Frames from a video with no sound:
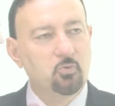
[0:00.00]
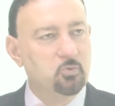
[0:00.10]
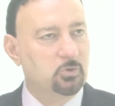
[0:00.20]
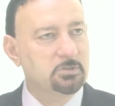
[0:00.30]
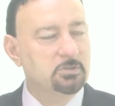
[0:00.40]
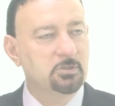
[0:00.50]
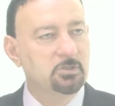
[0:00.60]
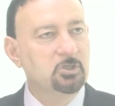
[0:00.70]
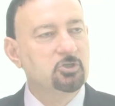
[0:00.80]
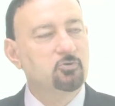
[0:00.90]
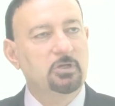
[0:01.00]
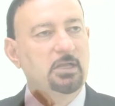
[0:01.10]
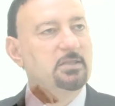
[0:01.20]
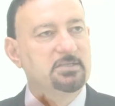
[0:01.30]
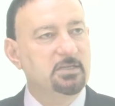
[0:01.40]
want to let
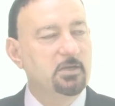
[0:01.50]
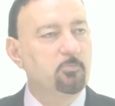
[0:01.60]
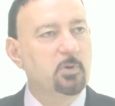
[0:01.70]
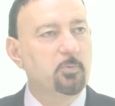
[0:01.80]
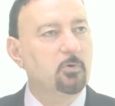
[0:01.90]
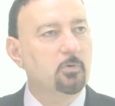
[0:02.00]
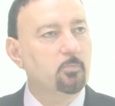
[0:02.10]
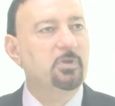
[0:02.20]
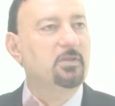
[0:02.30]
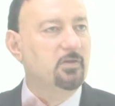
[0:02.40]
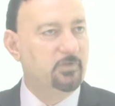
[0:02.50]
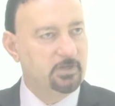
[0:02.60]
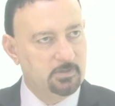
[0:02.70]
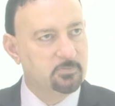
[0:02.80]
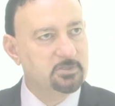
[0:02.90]
Syrian people be the
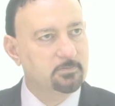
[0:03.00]
victims.